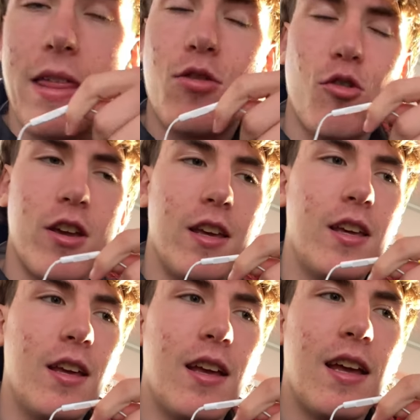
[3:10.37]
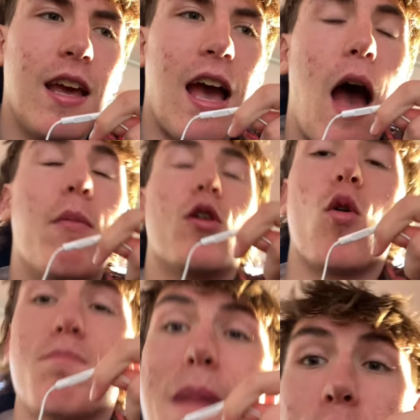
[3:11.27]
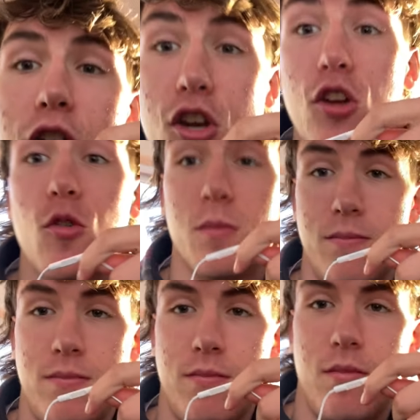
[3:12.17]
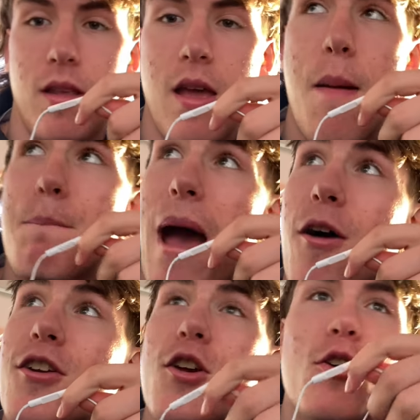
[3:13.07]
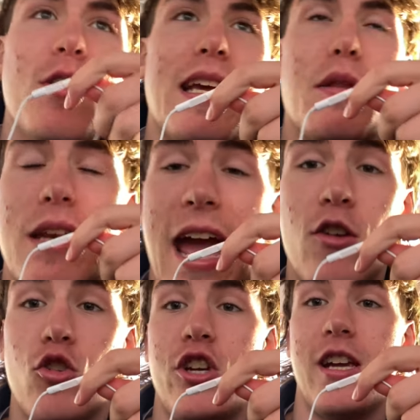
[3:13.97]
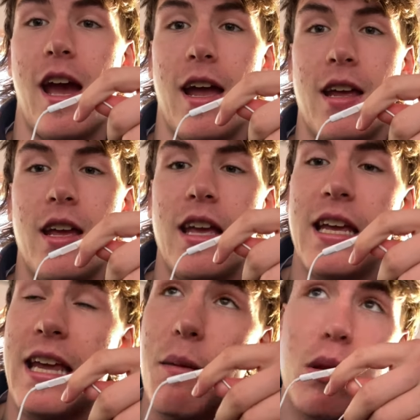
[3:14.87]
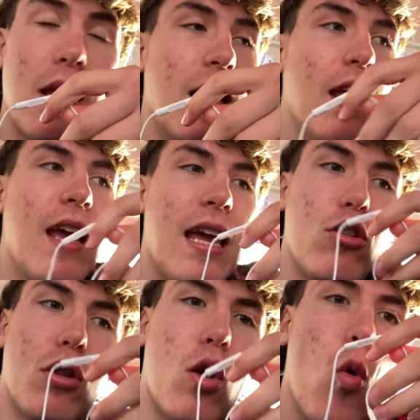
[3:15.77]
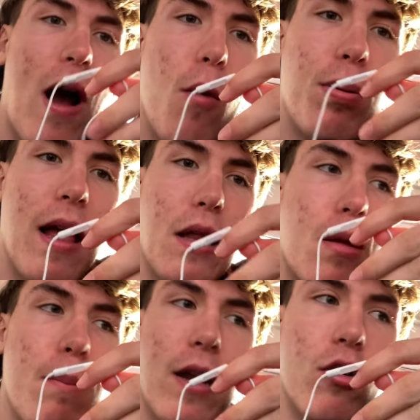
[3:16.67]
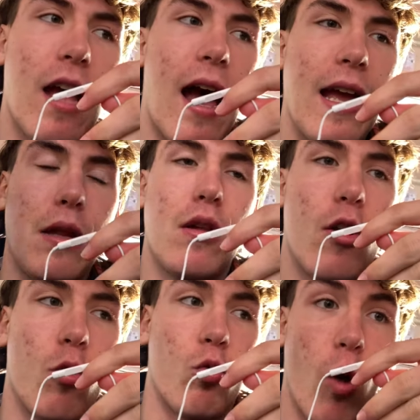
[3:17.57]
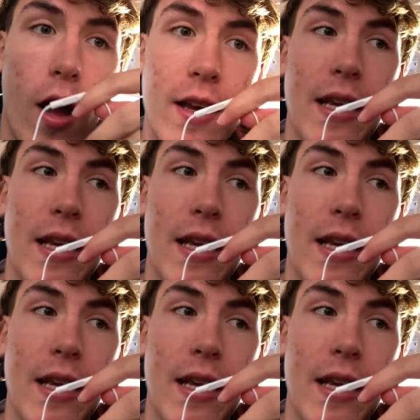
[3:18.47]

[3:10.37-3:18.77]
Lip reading: three, I'm going to go with Mountain Dew. Mountain Dew, he's an energy guy. He's just a well-placed middle guy. He's going to run.